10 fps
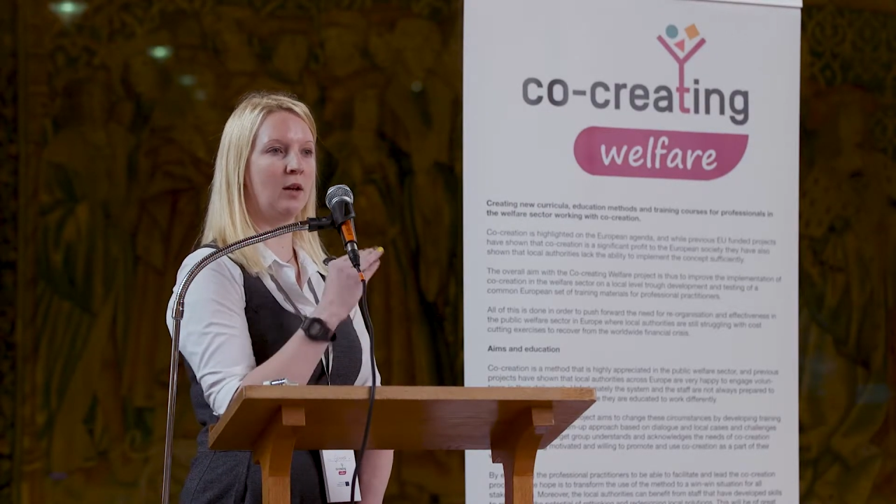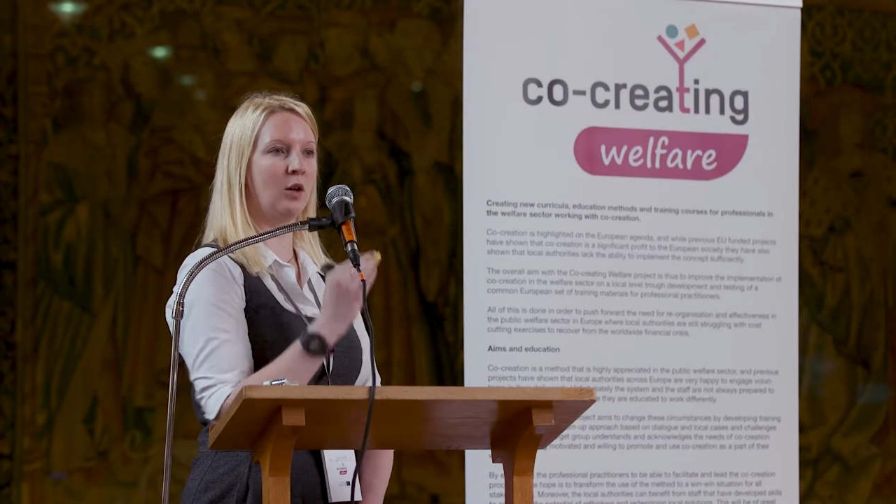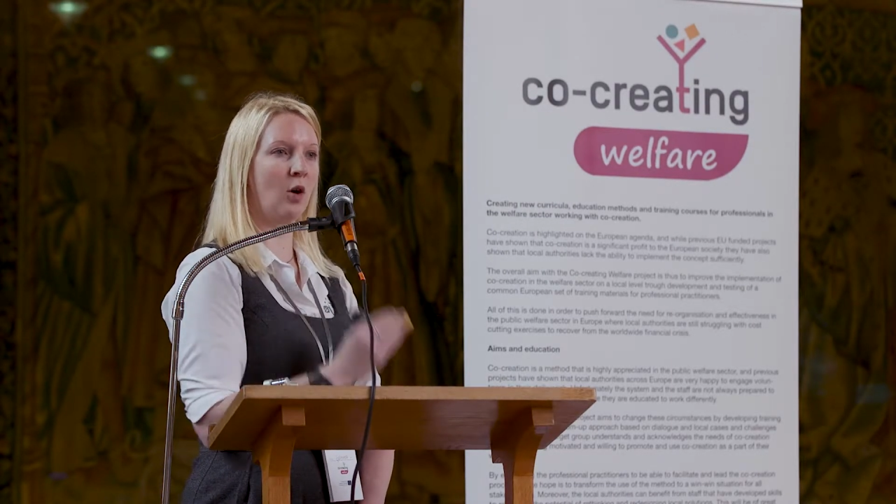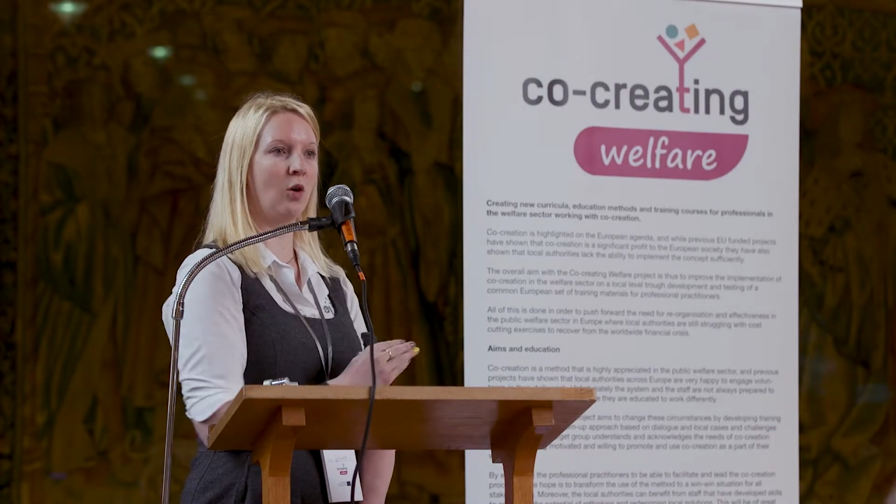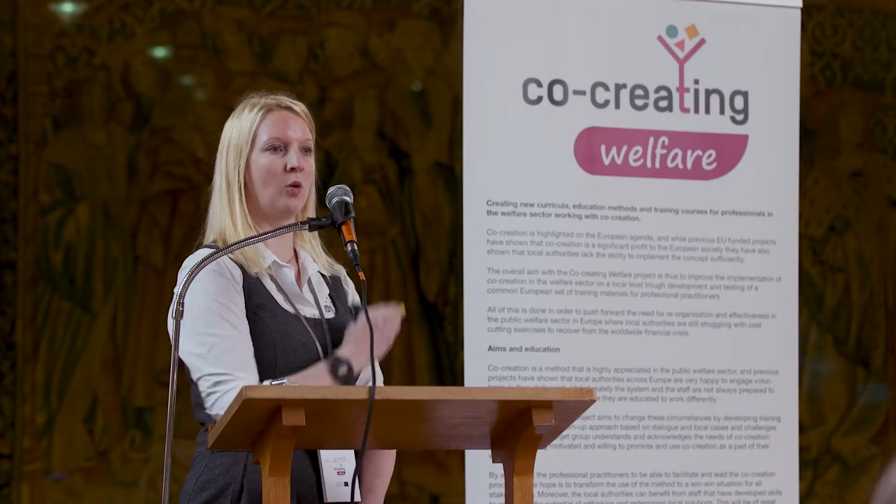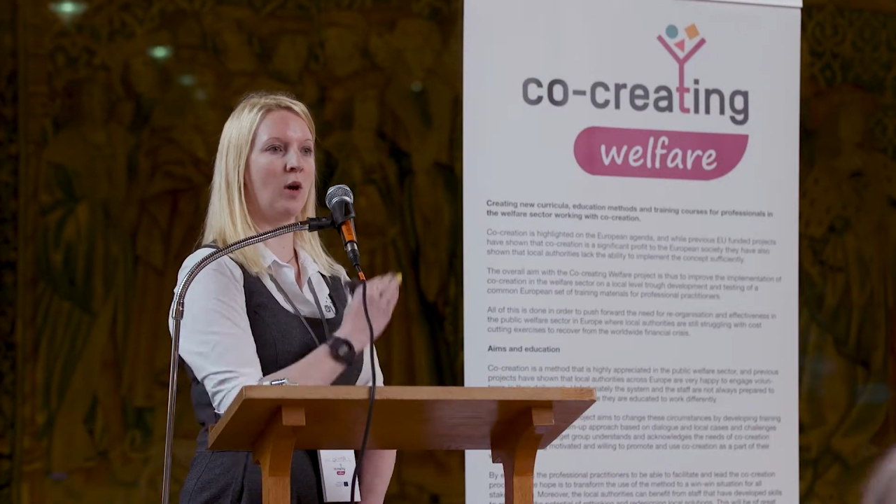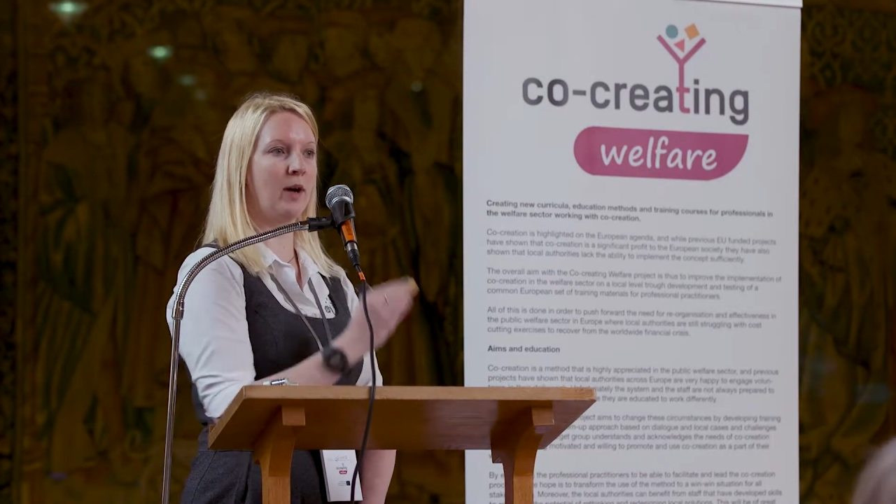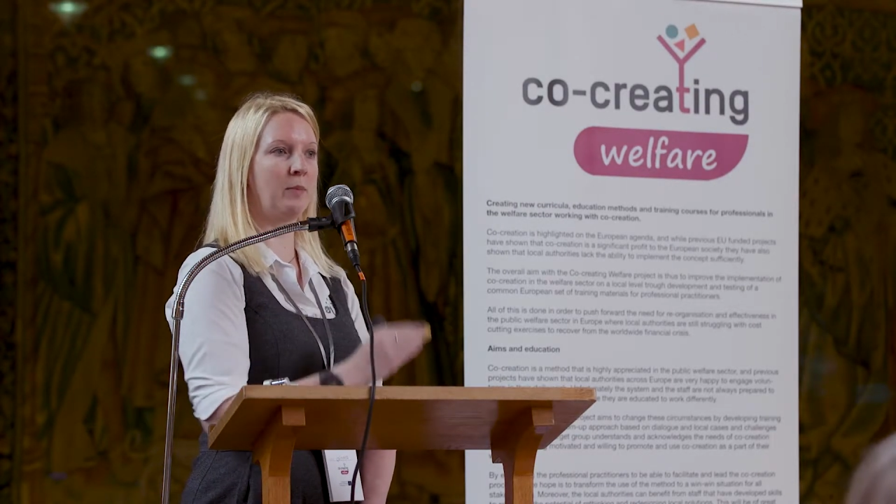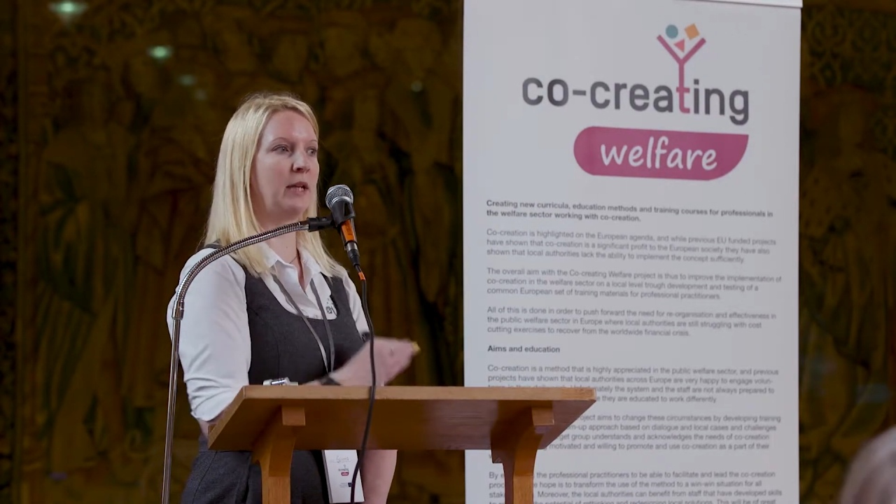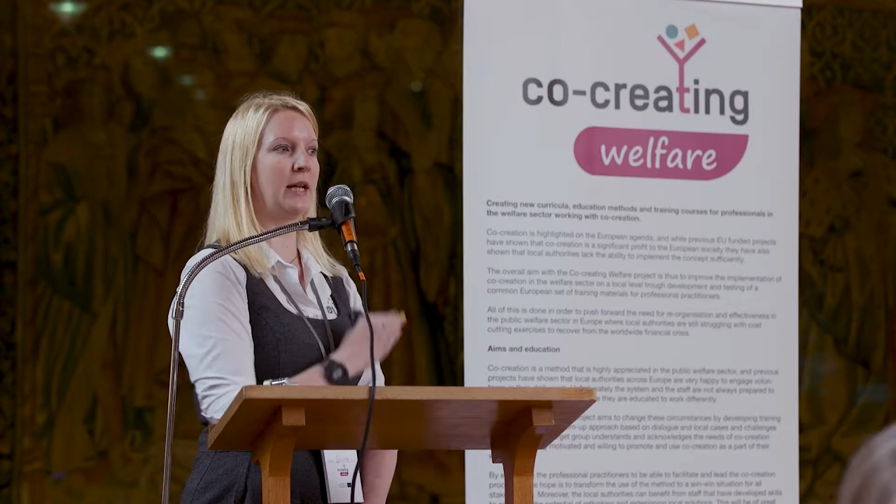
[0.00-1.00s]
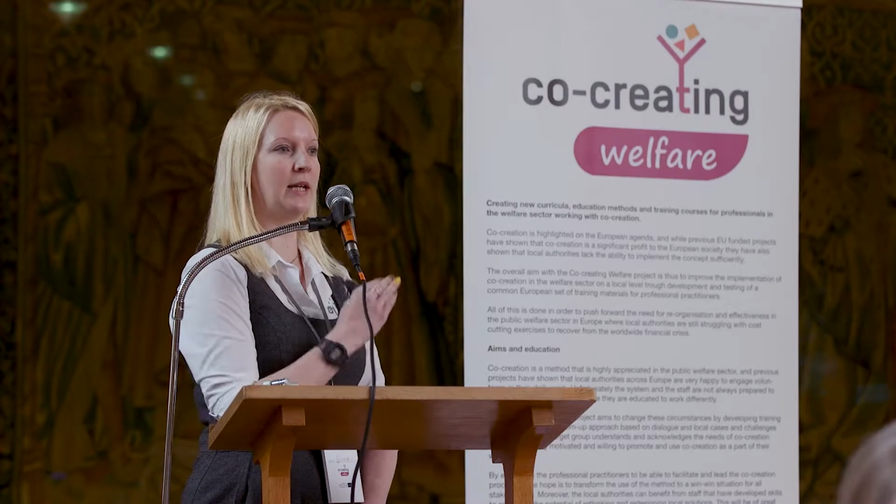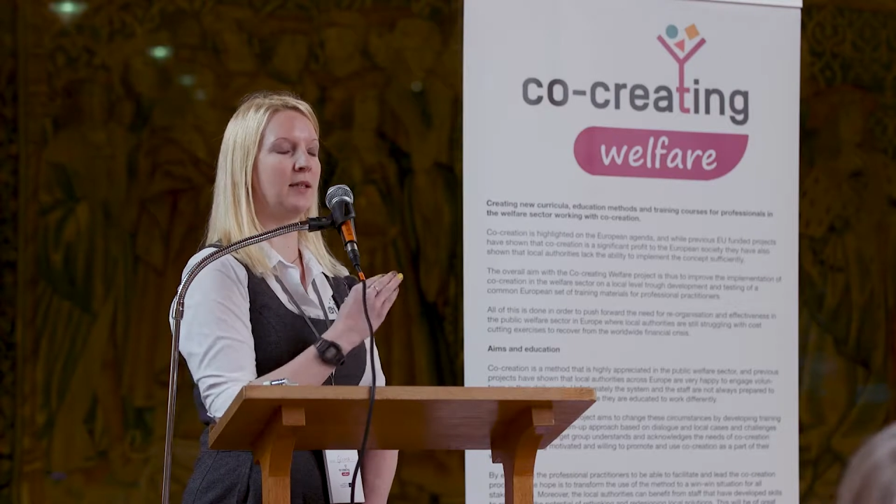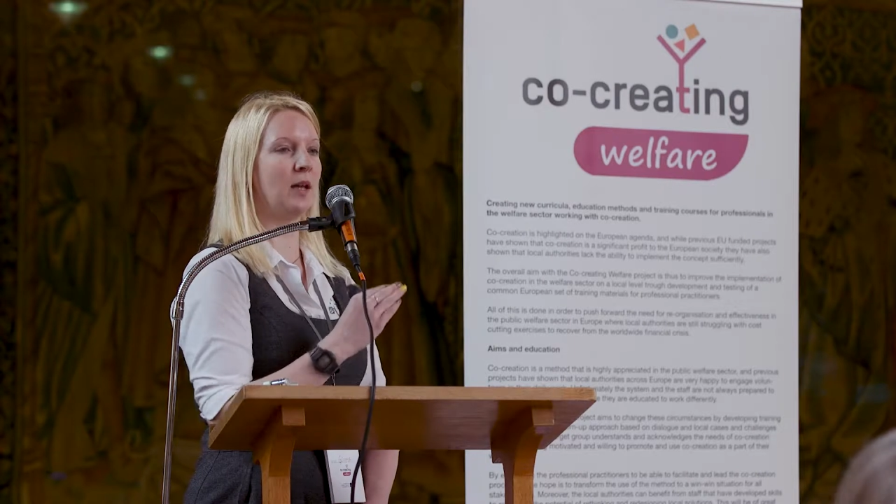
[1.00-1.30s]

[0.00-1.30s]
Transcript: a lot and quite rapidly,